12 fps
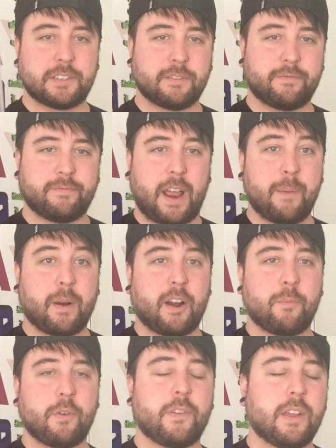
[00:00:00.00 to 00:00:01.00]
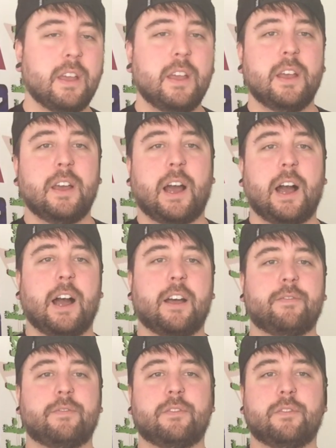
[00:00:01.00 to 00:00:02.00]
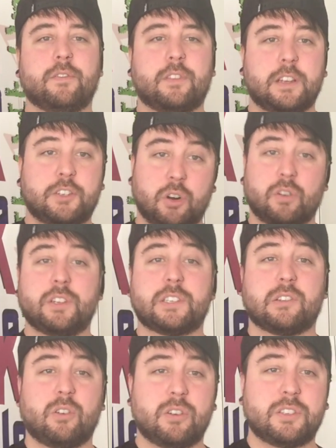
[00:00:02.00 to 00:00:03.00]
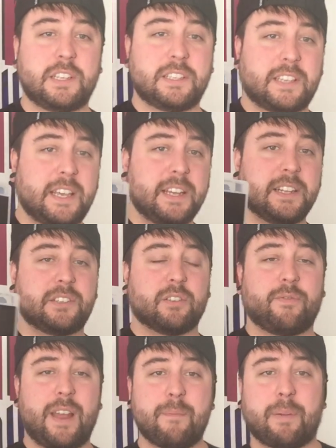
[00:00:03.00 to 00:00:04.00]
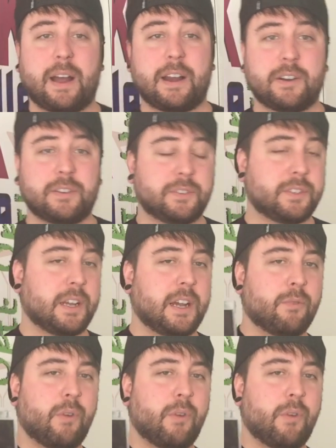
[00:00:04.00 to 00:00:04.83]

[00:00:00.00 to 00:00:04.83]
It's a vampire movie. The journalist learns these kids are vampires,